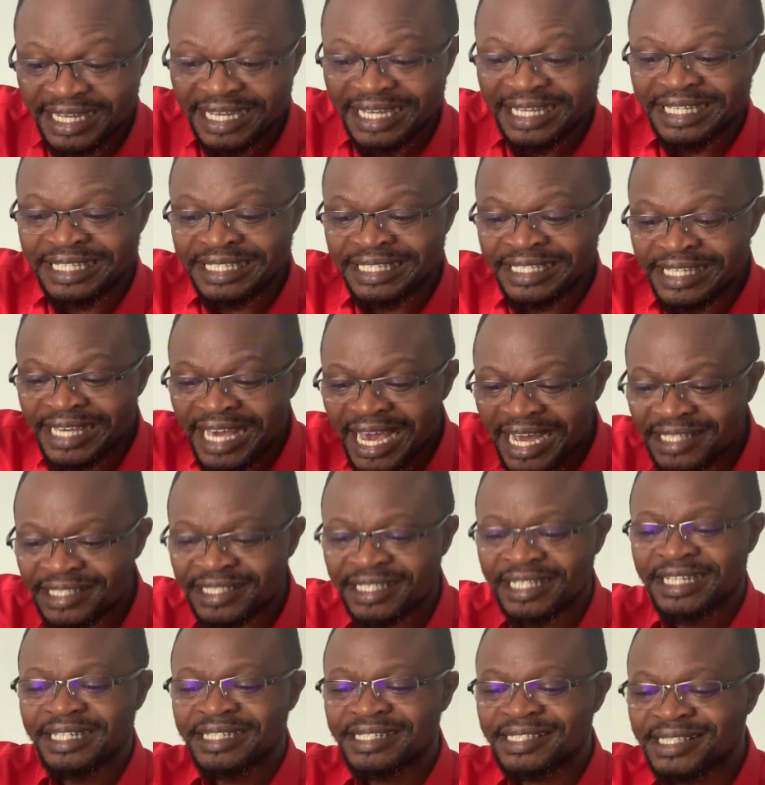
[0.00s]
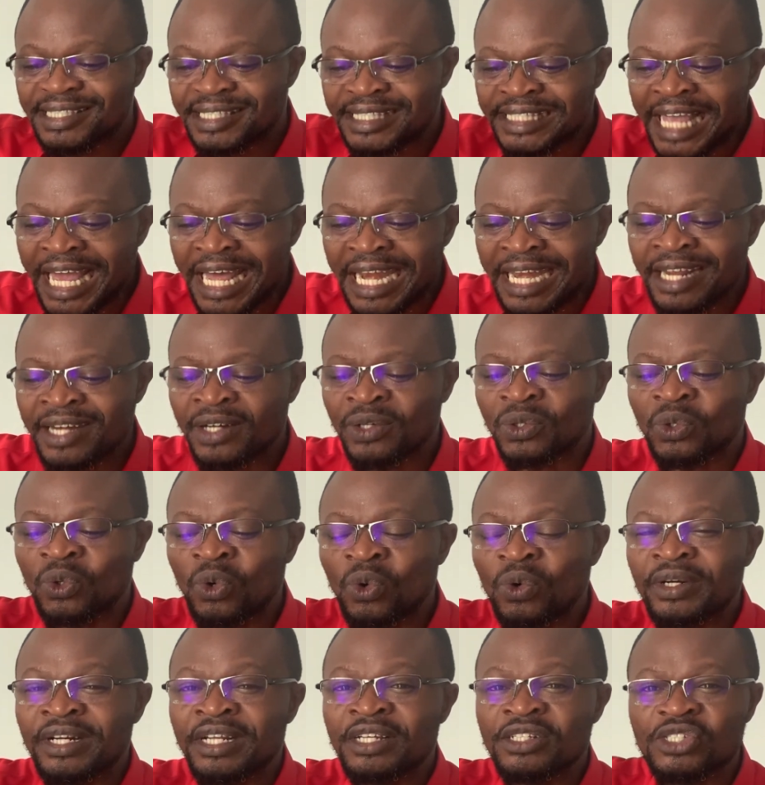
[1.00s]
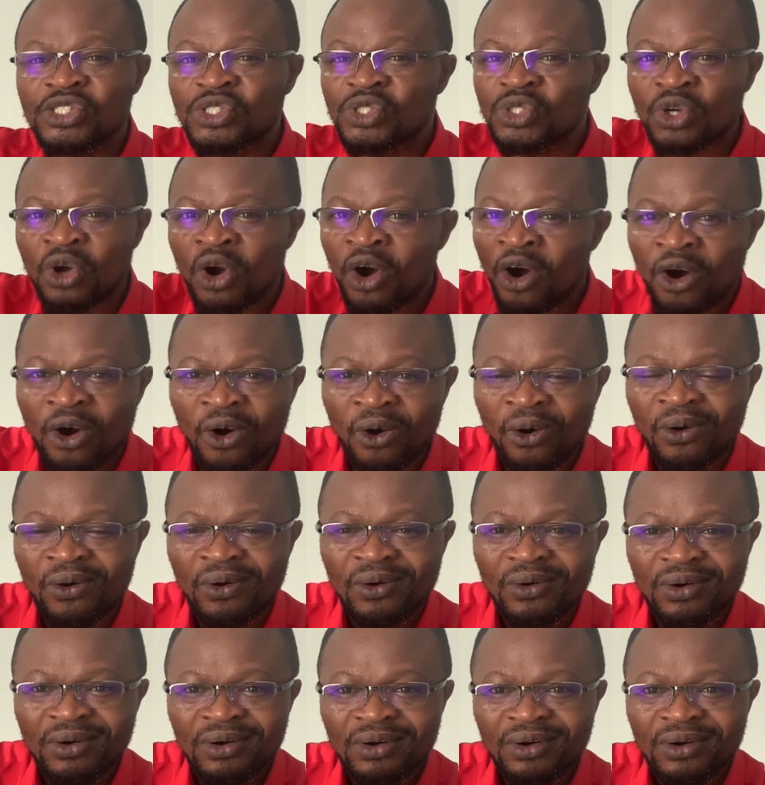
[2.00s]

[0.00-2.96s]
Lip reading: Yet Sterling couldn't score.